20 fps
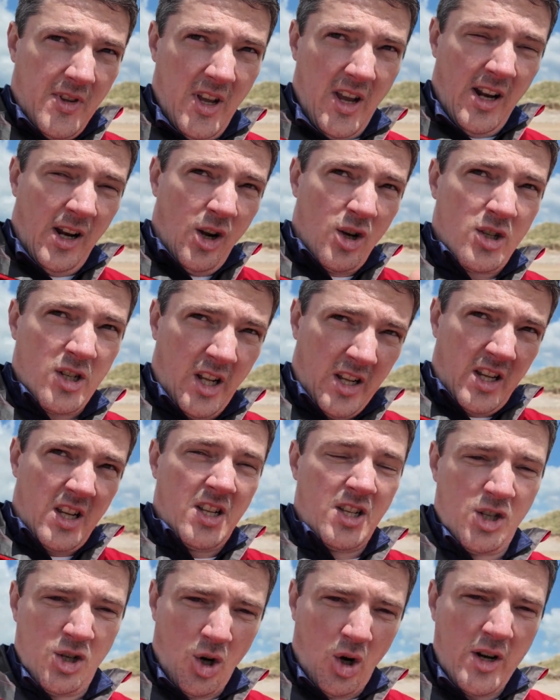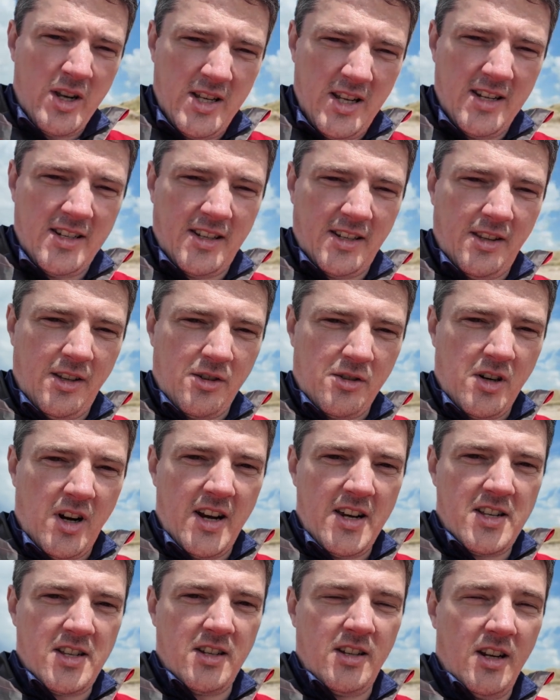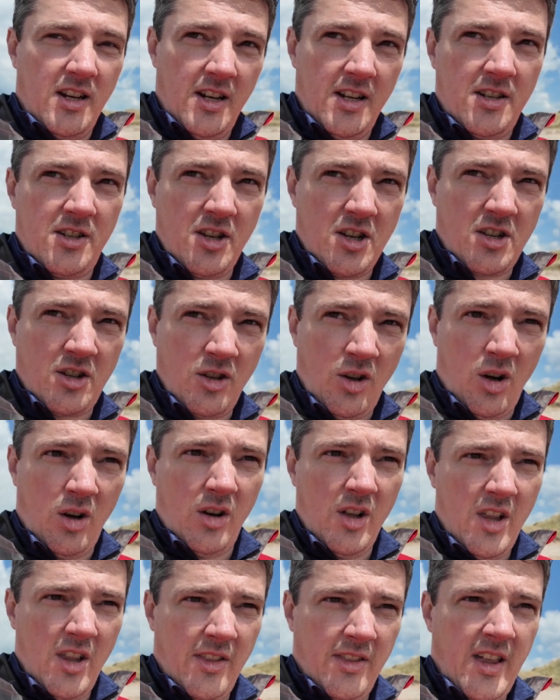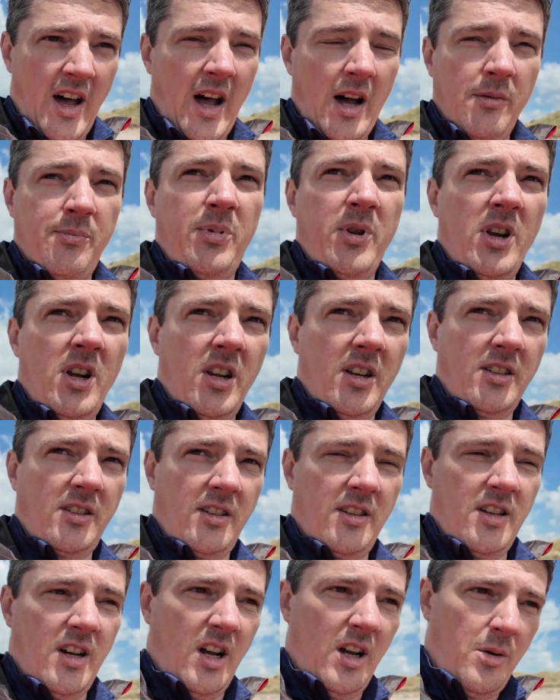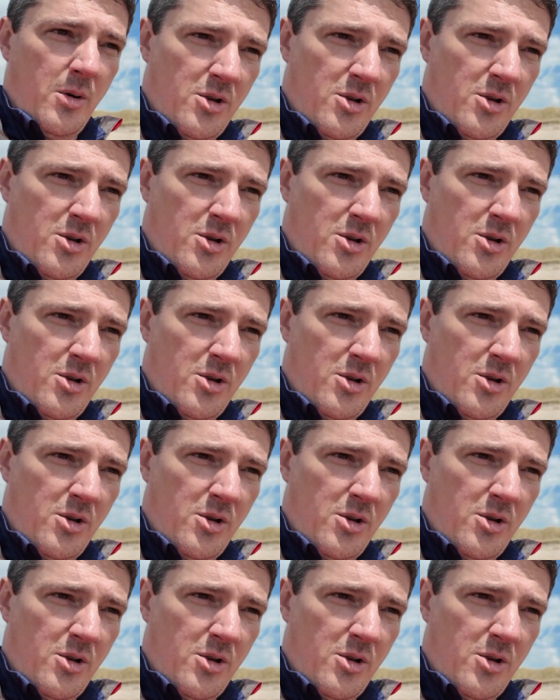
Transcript: it looks like it's joined into the horizon, and it's just not that appealing to the eye.